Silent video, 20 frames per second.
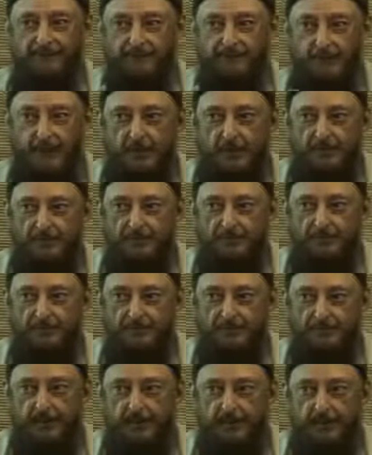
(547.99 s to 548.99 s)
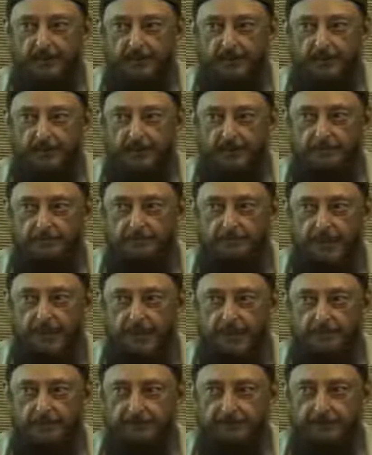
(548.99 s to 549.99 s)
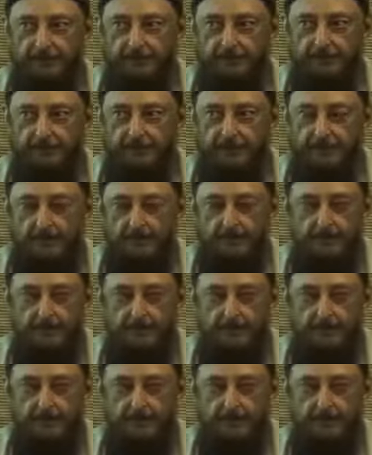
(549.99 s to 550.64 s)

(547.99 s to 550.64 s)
is to understand the part